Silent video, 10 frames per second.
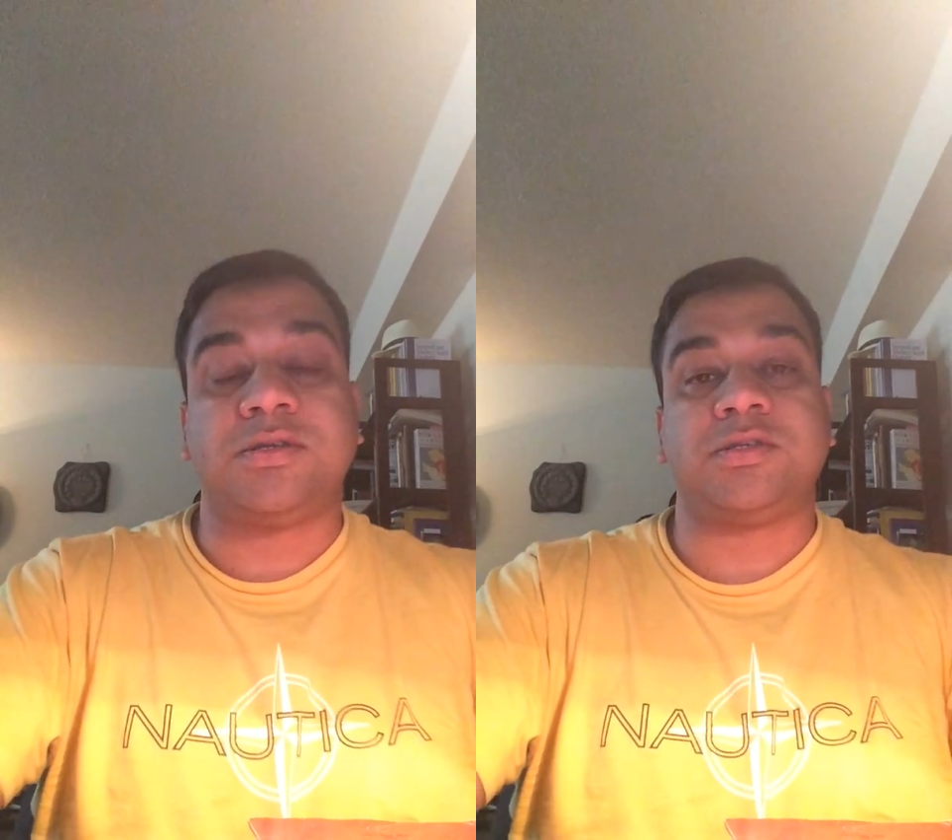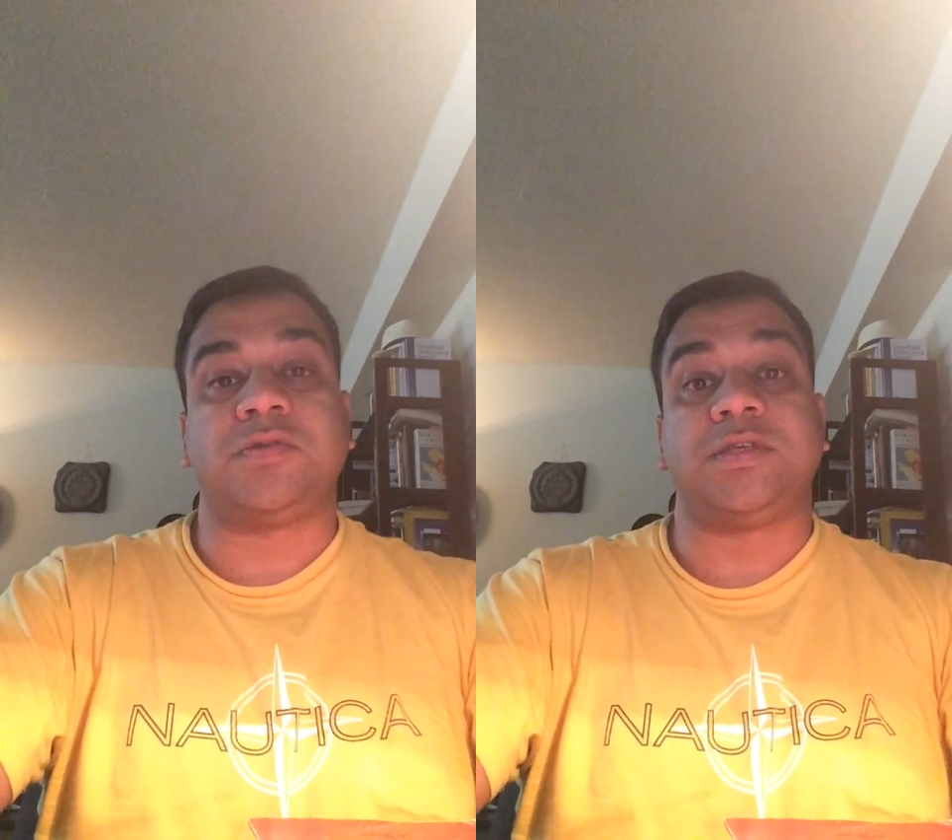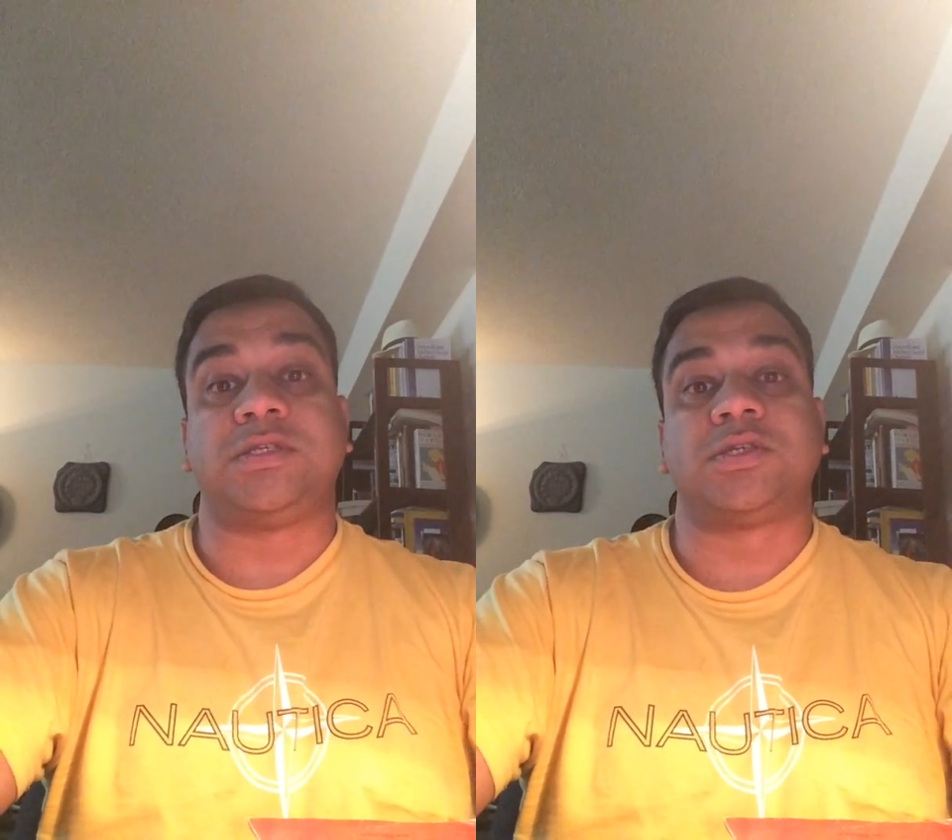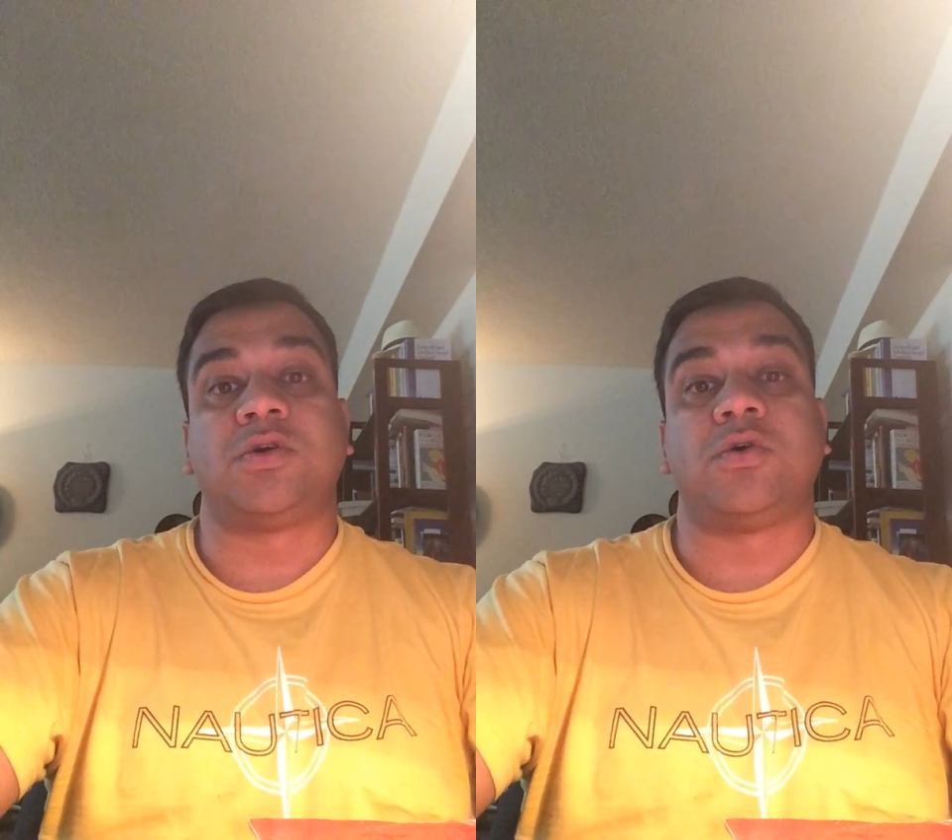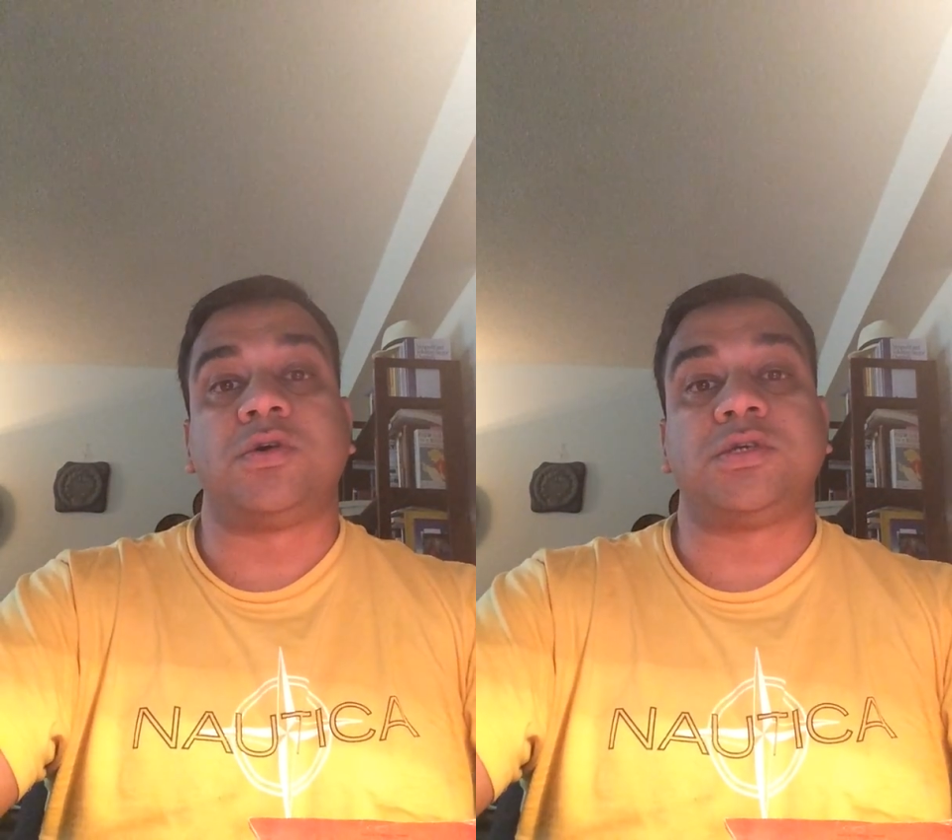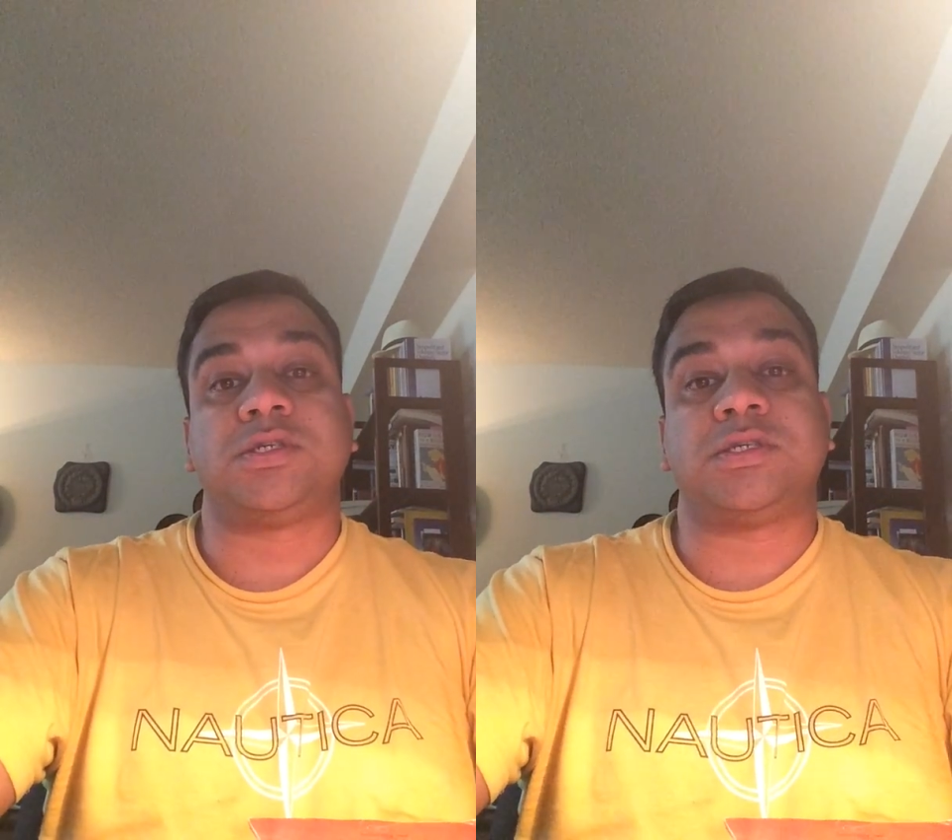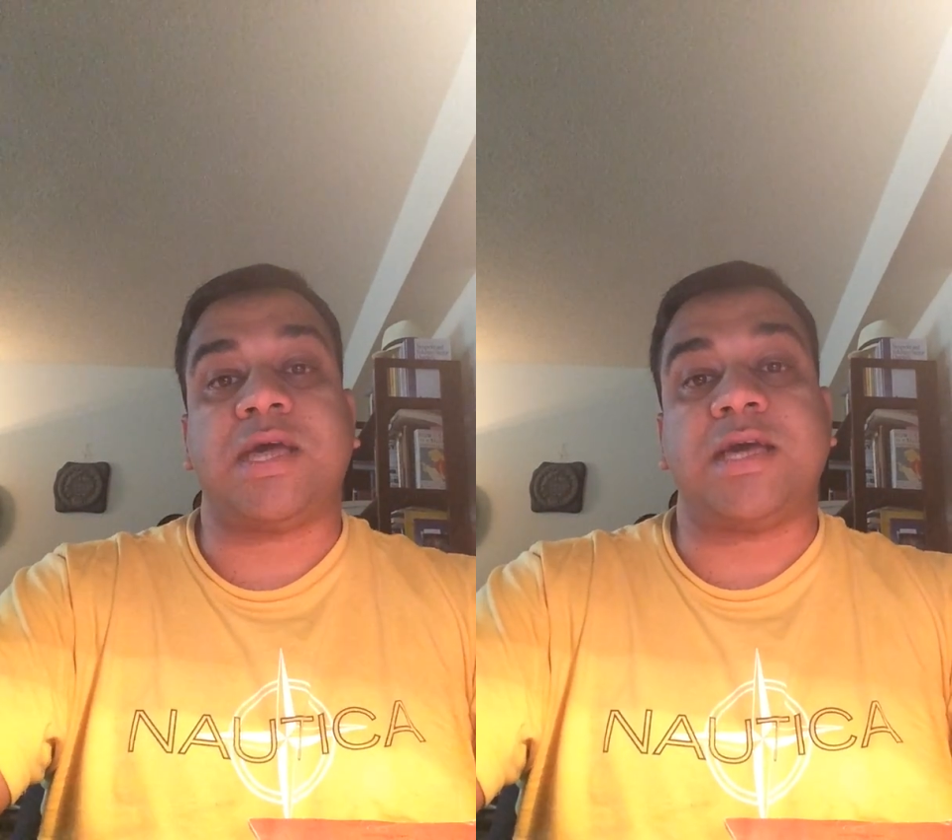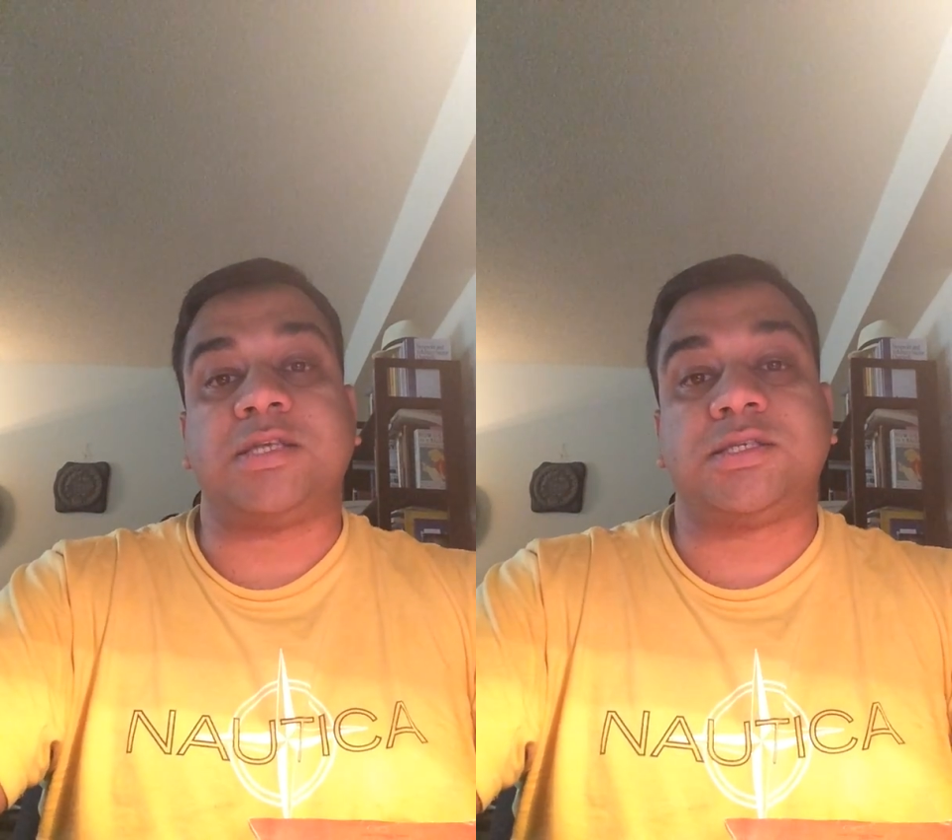So this course,
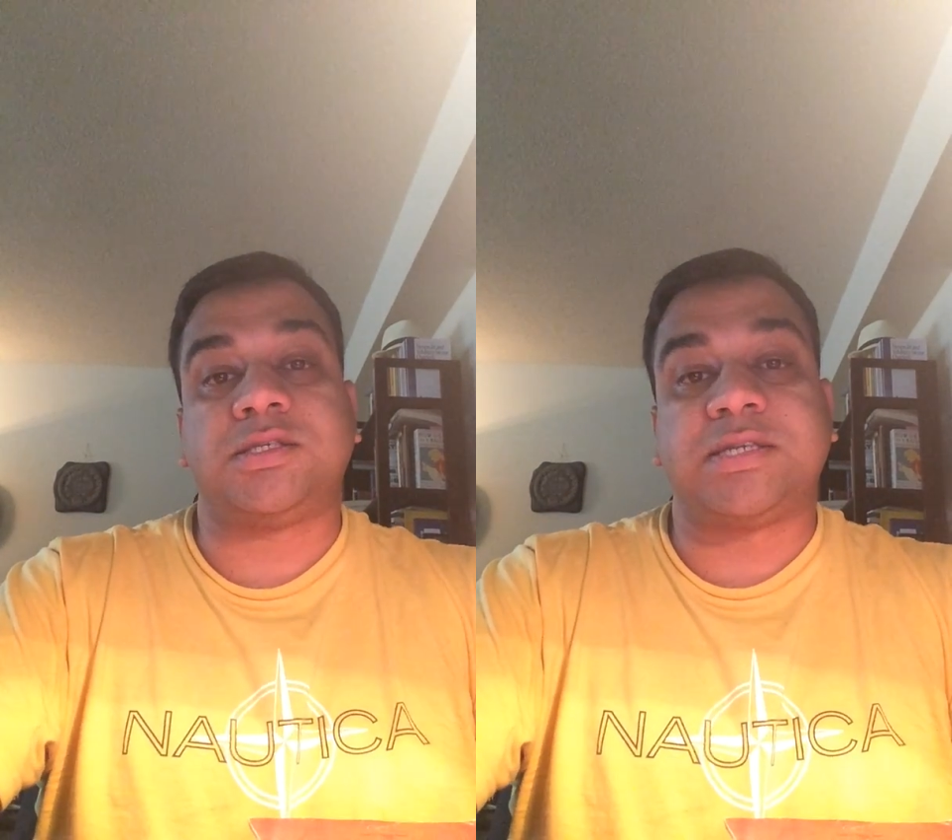as